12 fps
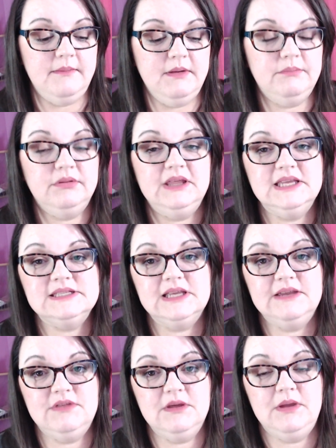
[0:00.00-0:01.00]
please
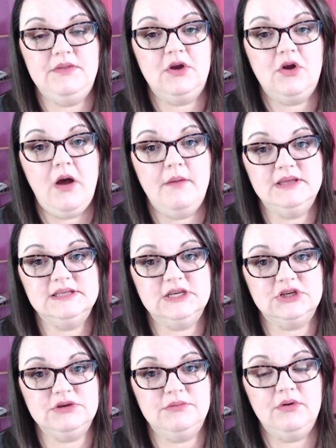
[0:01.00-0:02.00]
leave them in the comment
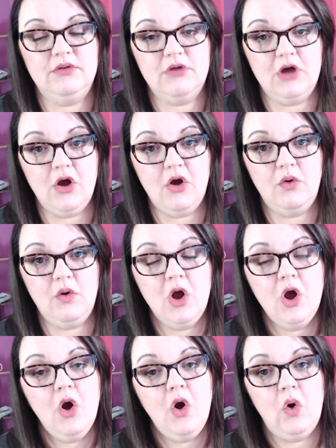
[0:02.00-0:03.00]
section below,
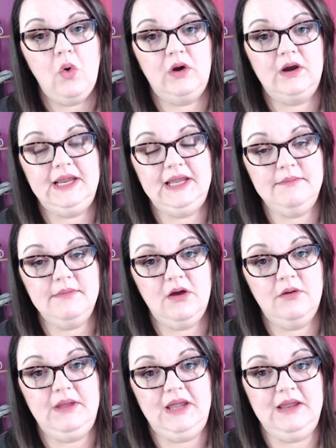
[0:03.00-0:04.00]
or
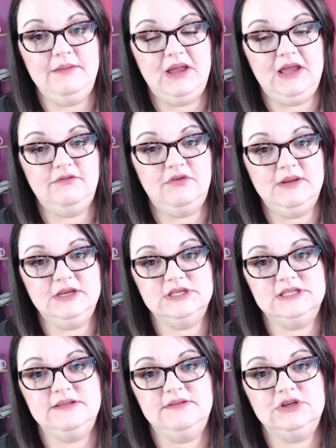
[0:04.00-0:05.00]
email me. My
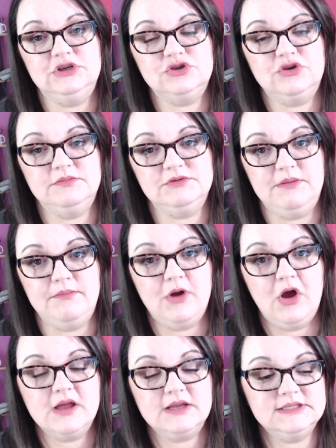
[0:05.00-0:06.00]
information's in the description
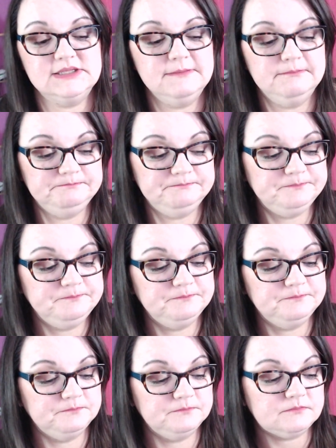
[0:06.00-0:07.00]
box.
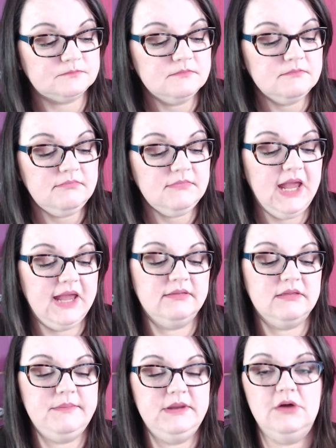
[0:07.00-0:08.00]
And
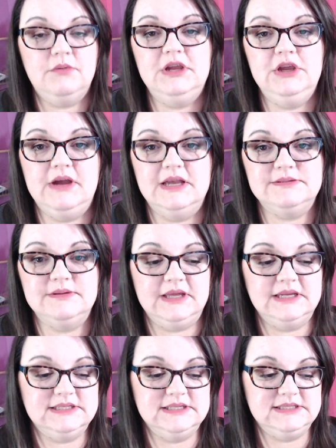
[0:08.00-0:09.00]
let me know what you guys would
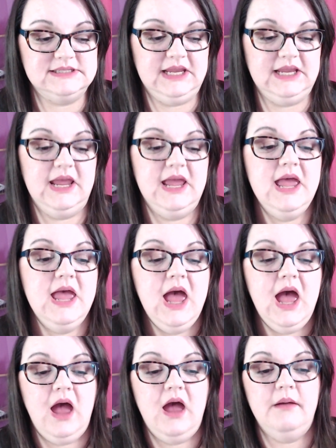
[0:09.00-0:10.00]
like to see.
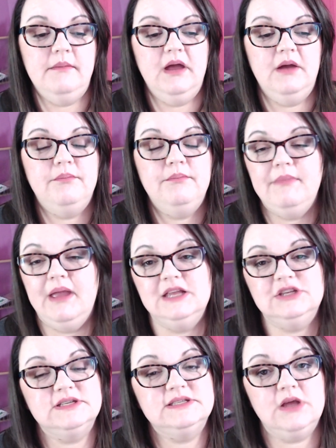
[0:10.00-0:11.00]
I may
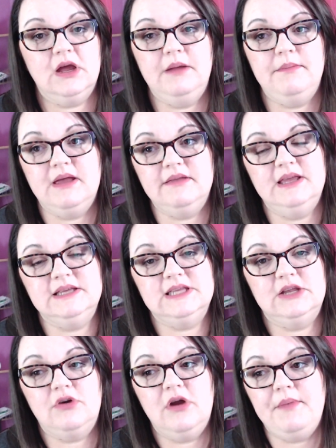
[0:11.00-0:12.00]
just talk about things
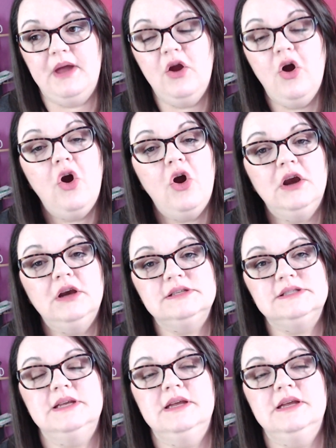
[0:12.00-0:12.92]
that are on my heart.